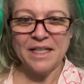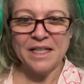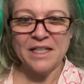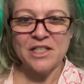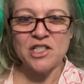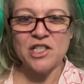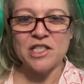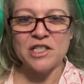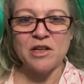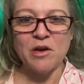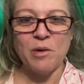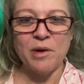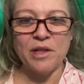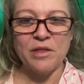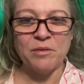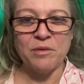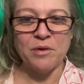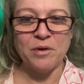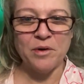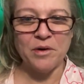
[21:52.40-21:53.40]
She's going
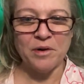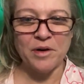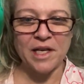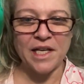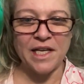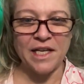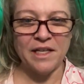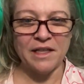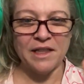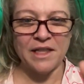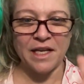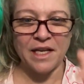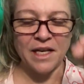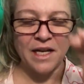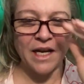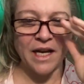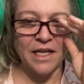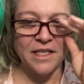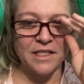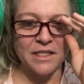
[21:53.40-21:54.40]
through her heat thing,
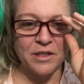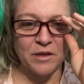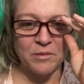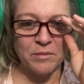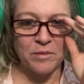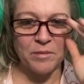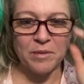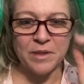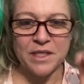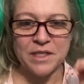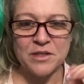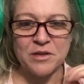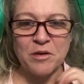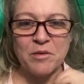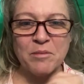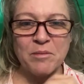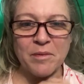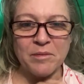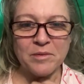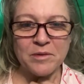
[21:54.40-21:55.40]
guys. So please
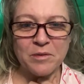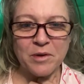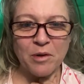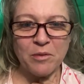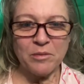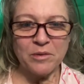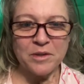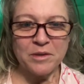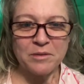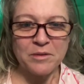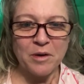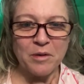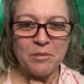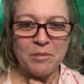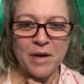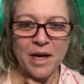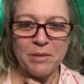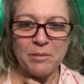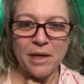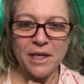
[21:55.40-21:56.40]
don't
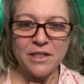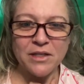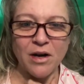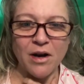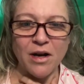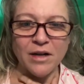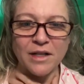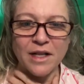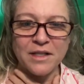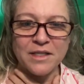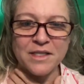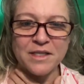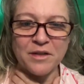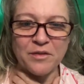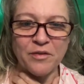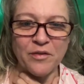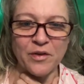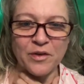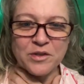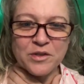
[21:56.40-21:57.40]
mind my dog. That's the
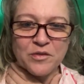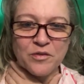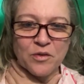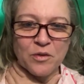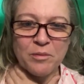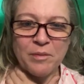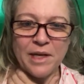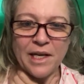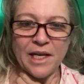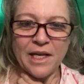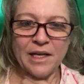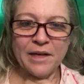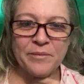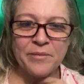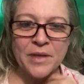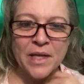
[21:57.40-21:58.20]
first for me.